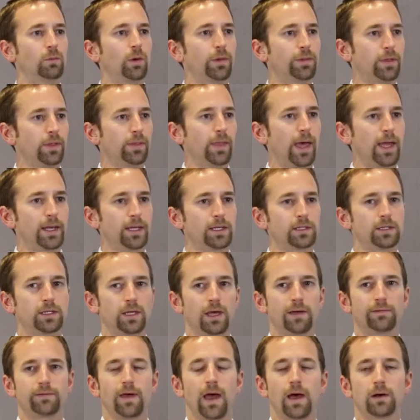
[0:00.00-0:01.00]
within that
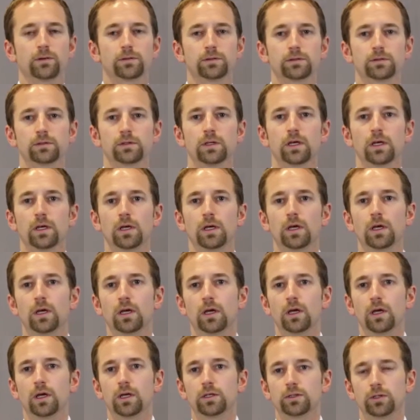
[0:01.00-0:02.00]
ETF house?
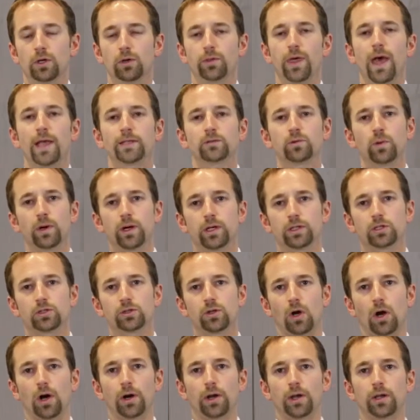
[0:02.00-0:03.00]
So that's where it
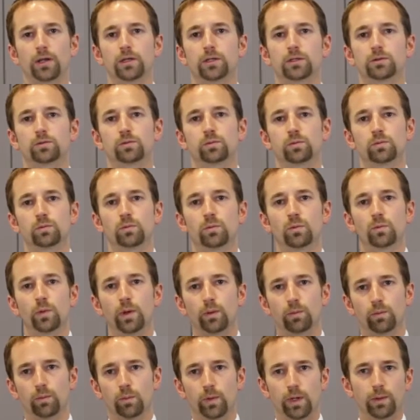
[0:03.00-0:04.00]
started. Is
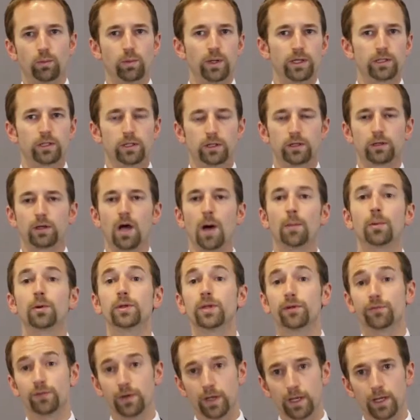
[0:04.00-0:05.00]
we went to a couple
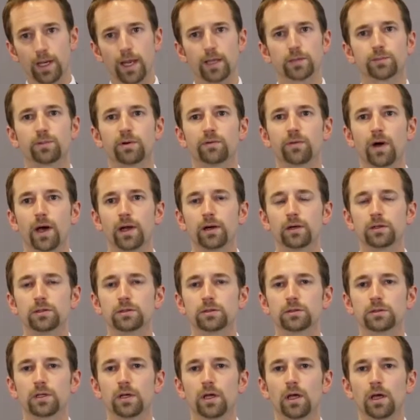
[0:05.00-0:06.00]
different index
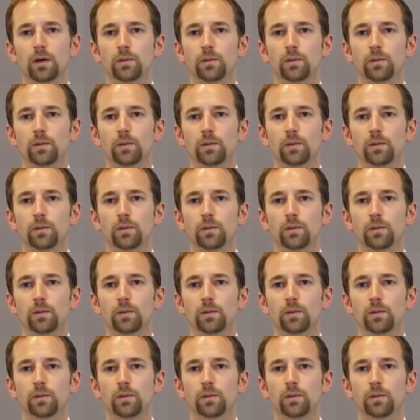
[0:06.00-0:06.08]
providers.